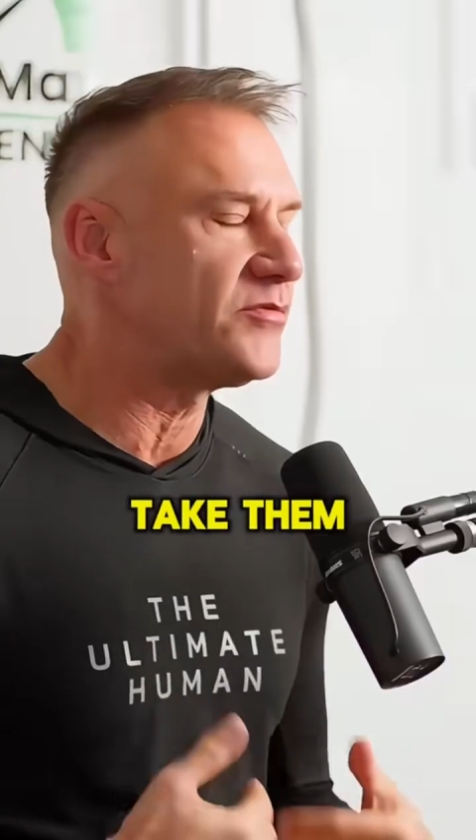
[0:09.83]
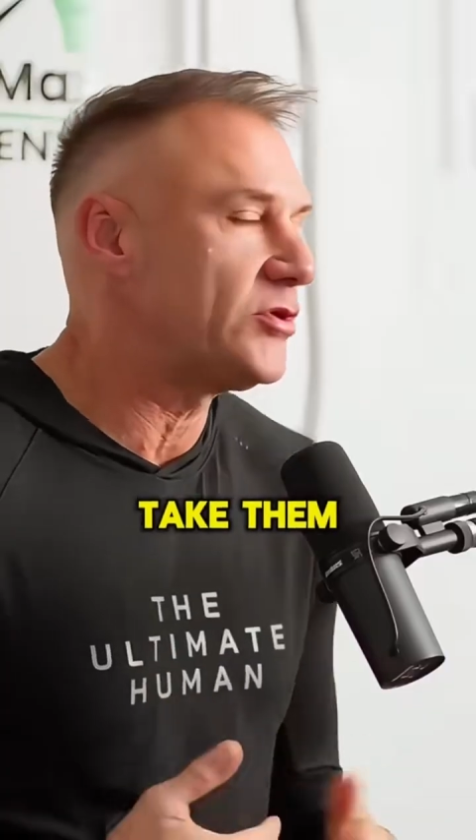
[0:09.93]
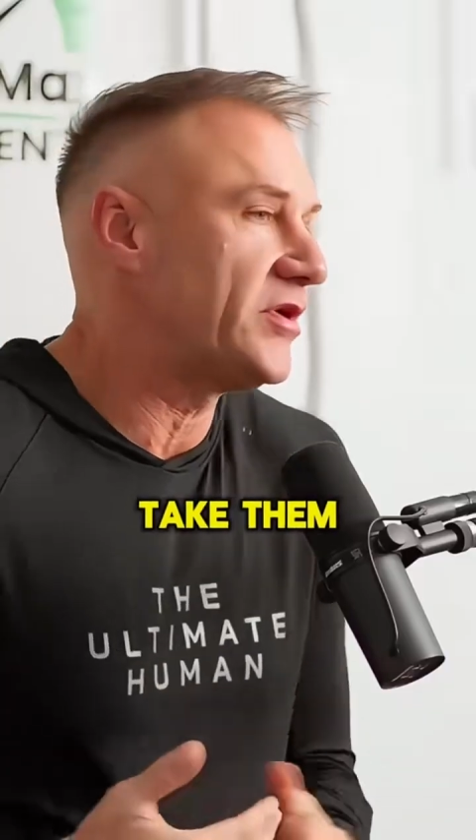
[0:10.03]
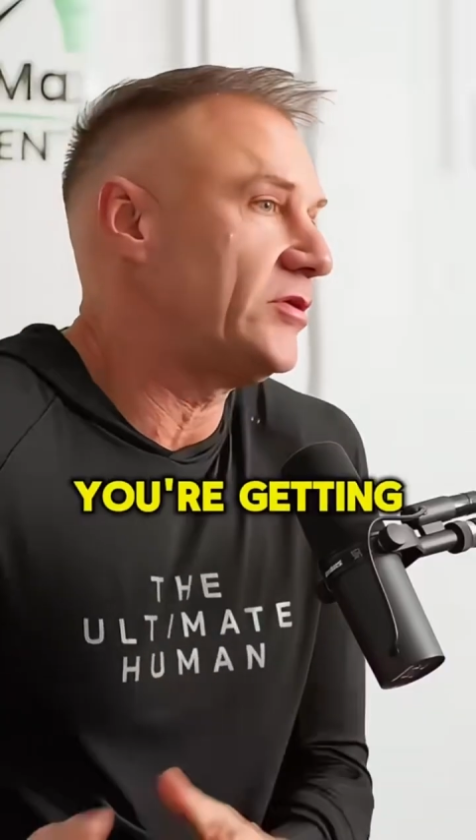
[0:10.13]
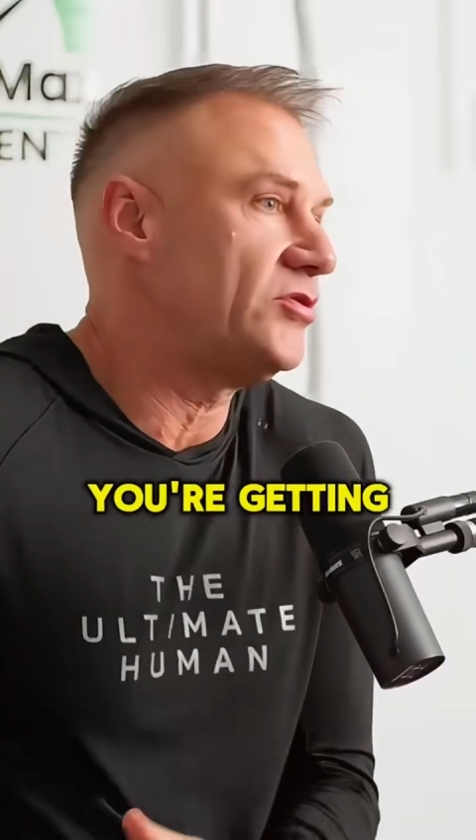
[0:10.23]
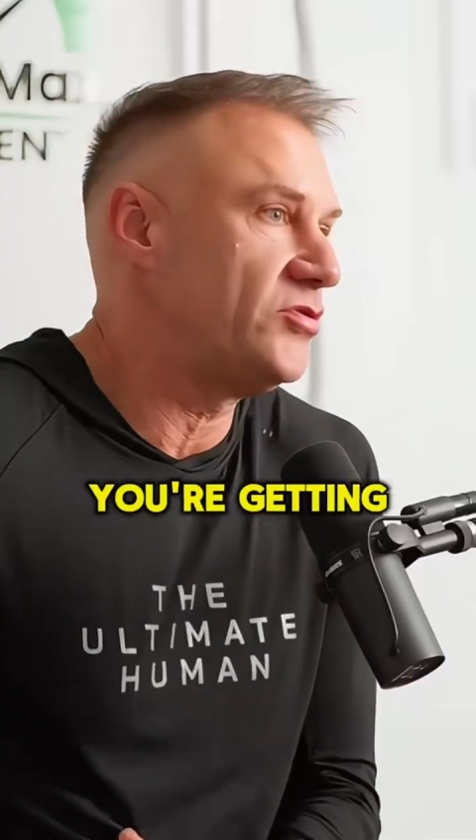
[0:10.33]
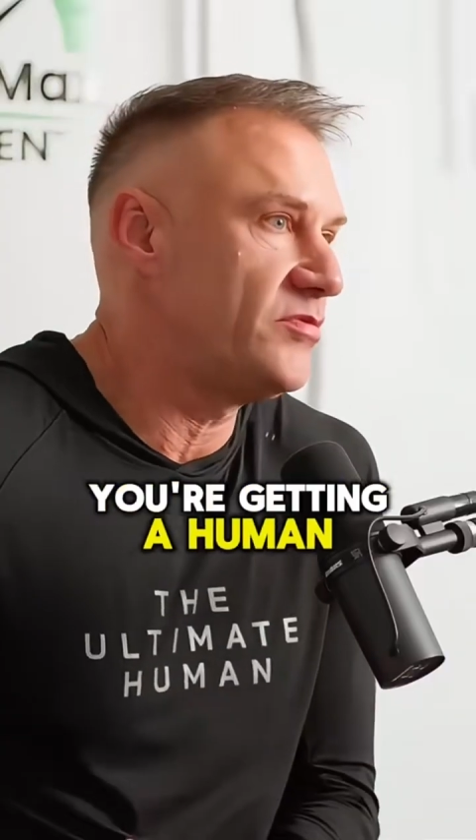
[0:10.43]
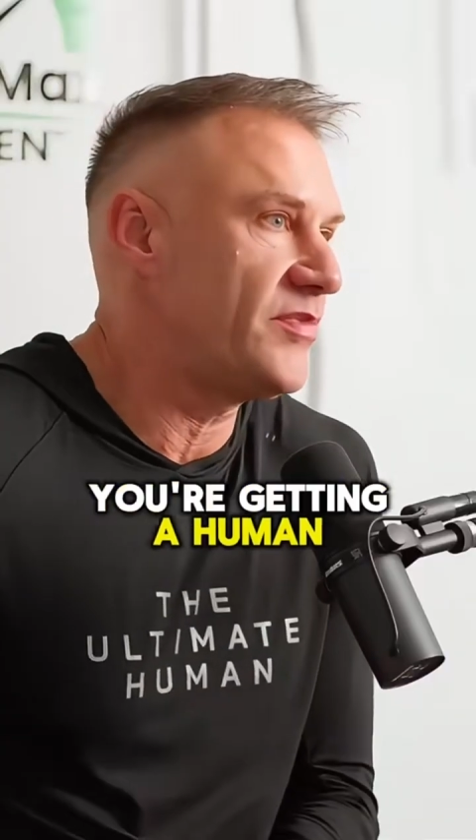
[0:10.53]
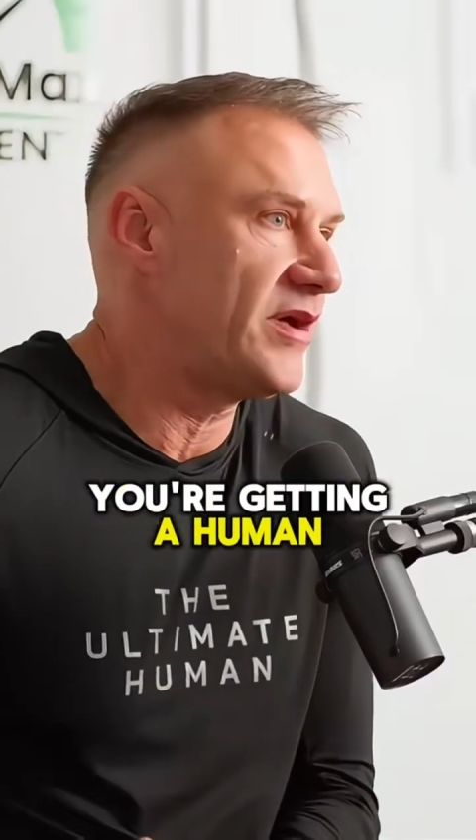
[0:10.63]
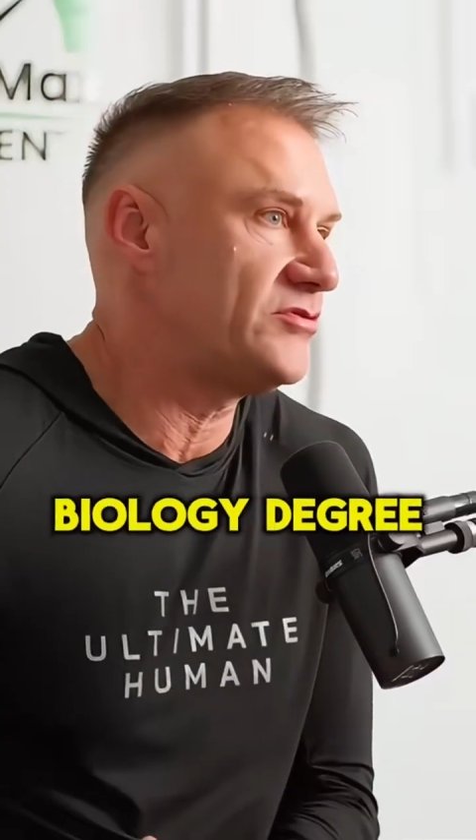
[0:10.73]
You're getting a
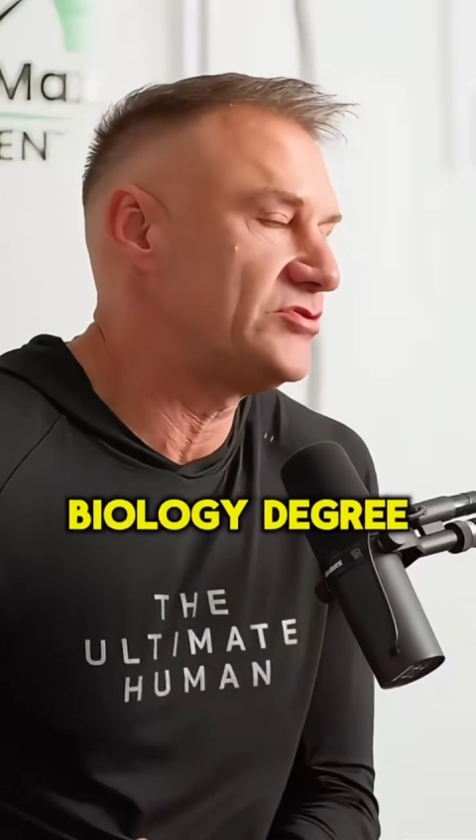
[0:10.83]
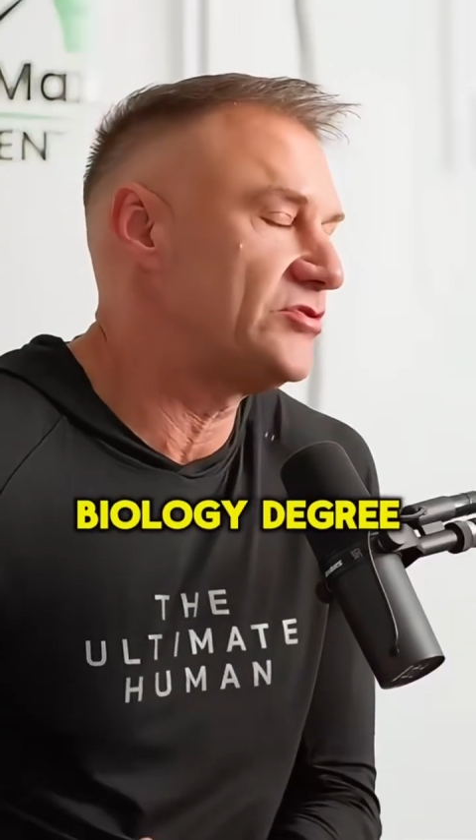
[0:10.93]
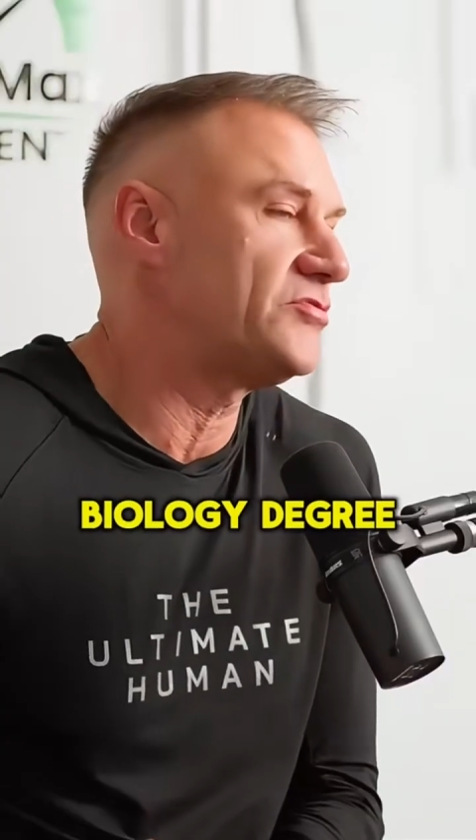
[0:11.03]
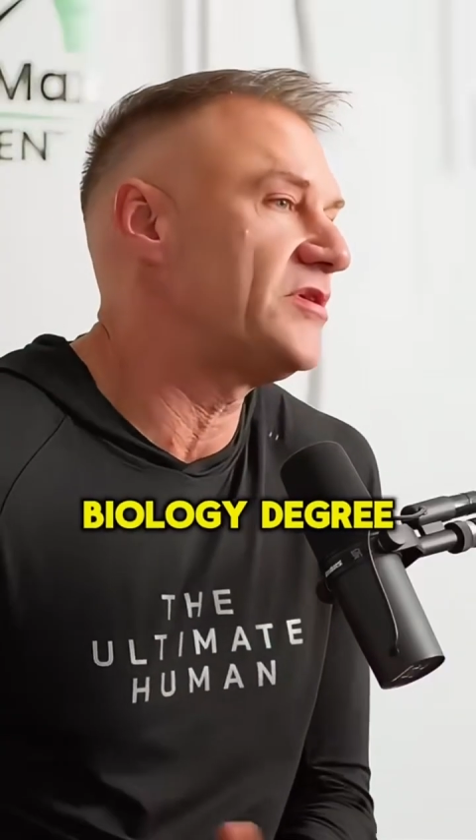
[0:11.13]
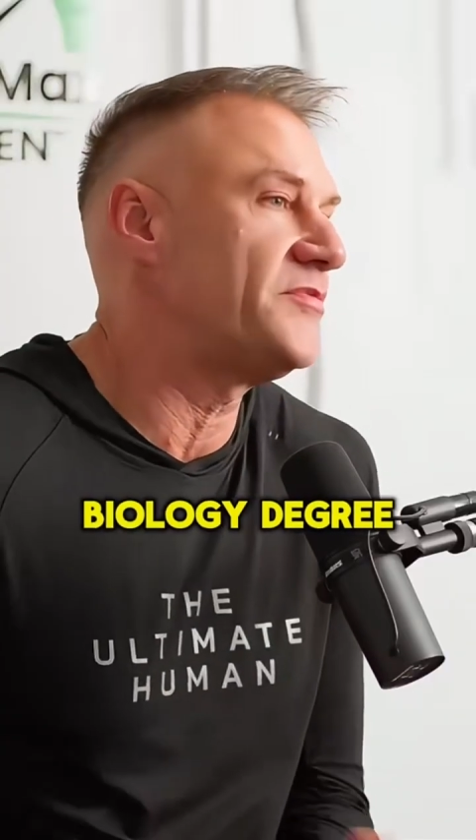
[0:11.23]
human biology degree,